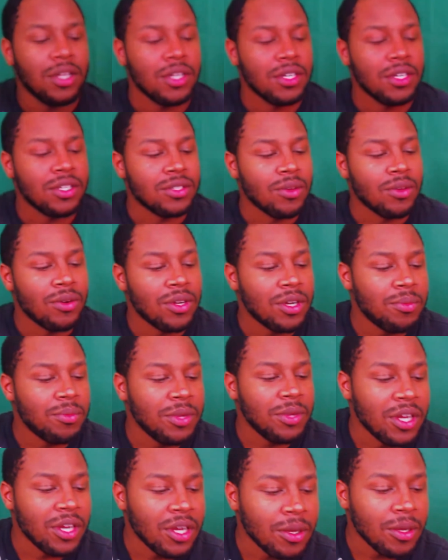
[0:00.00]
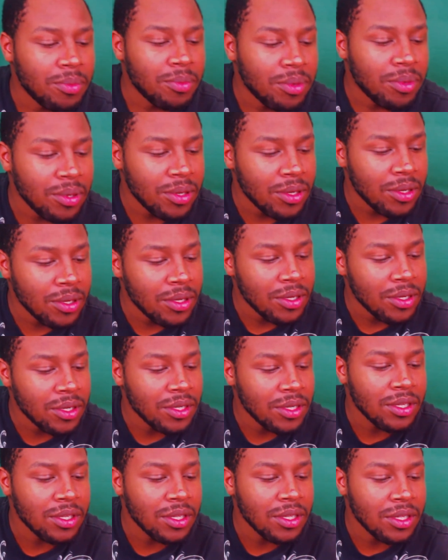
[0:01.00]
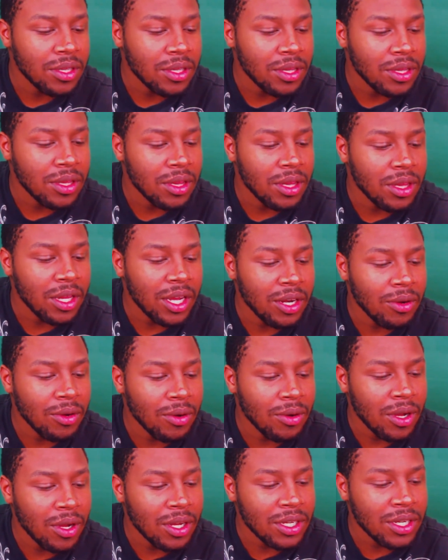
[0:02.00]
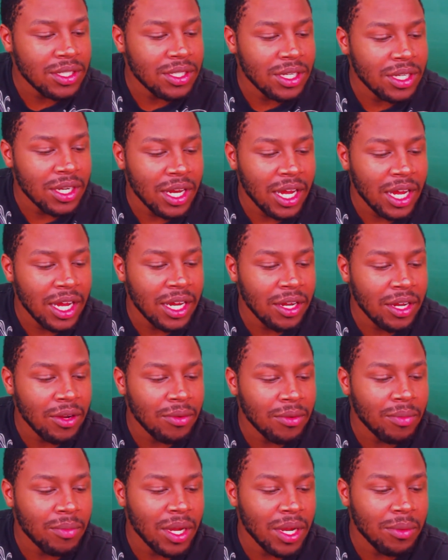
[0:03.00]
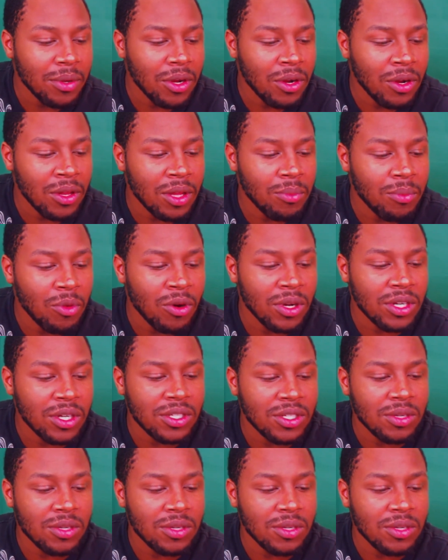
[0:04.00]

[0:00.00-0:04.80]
It's going to be up later on tonight, maybe early morning